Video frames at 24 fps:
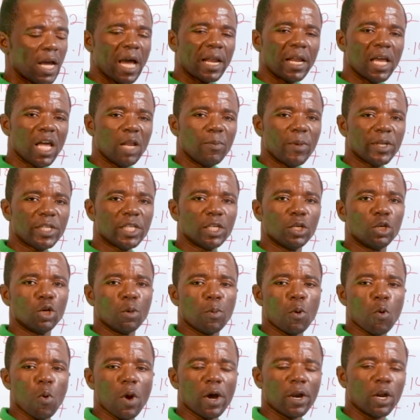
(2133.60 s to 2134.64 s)
an element in group
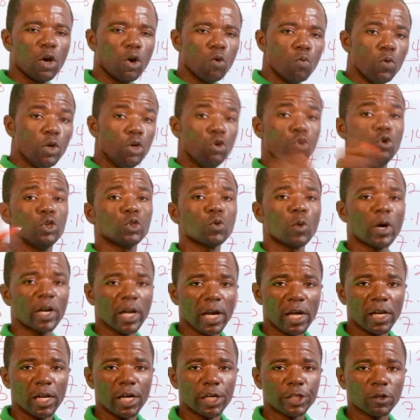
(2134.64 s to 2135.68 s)
1 will lose 1
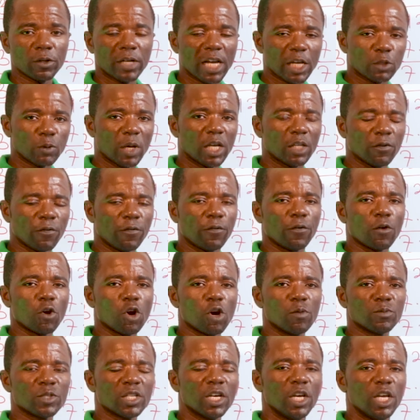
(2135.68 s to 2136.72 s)
electron. That's why it
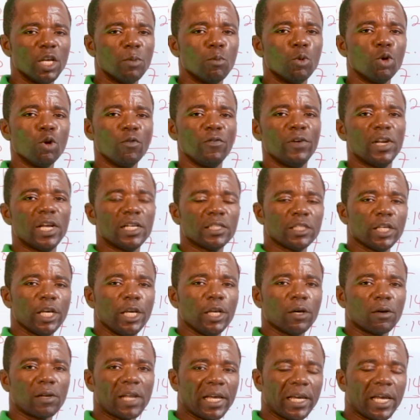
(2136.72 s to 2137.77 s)
forms a monovalent
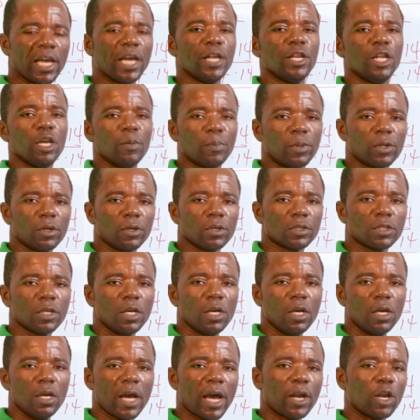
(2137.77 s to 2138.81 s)
ion like Na plus.
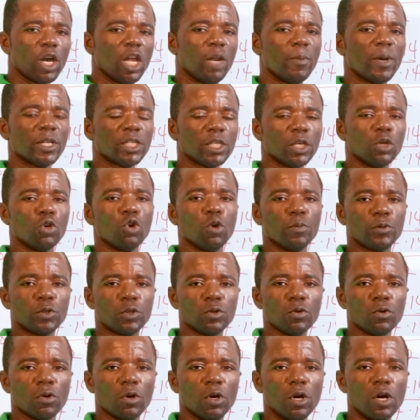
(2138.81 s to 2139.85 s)
An element in group
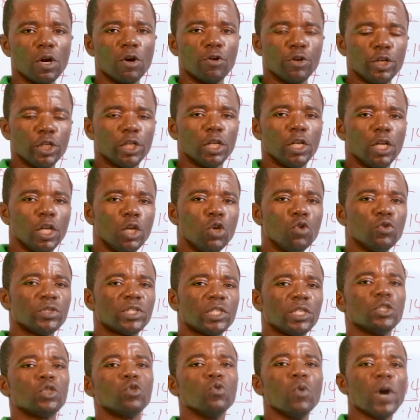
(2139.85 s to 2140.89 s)
2 readily
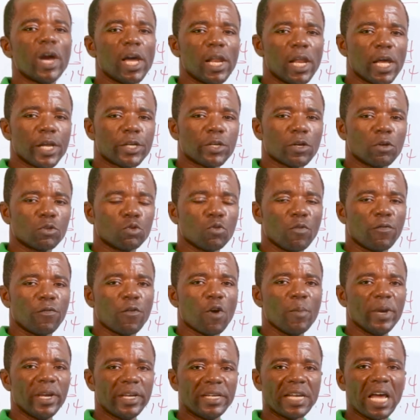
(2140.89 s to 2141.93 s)
loses 2 electrons to
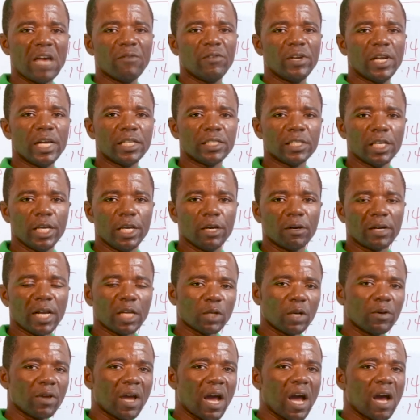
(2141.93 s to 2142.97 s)
form a divalent ion. That's
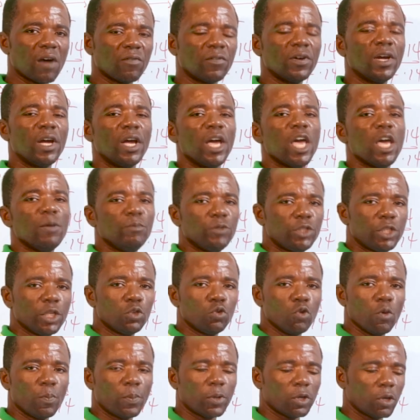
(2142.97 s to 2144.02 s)
why you have
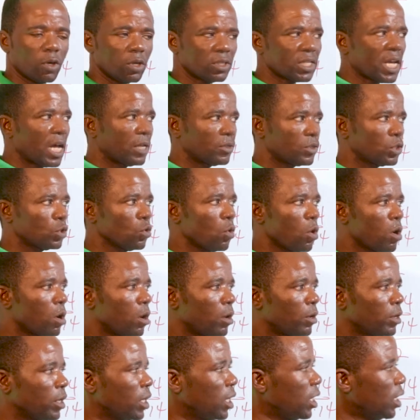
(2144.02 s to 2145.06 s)
Mg2 plus, and so
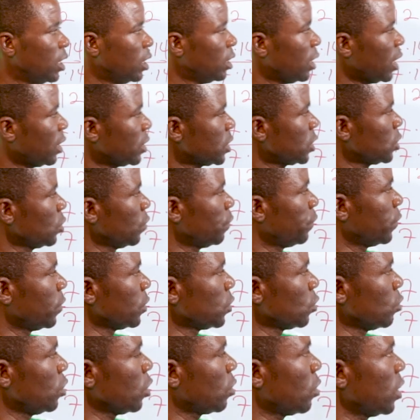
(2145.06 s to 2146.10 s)
on and so forth.
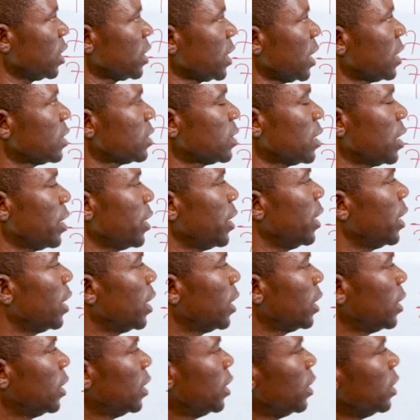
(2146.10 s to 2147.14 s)
So the correct answer
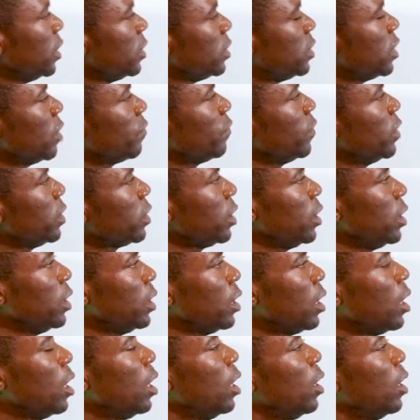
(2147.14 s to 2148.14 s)
here is definitely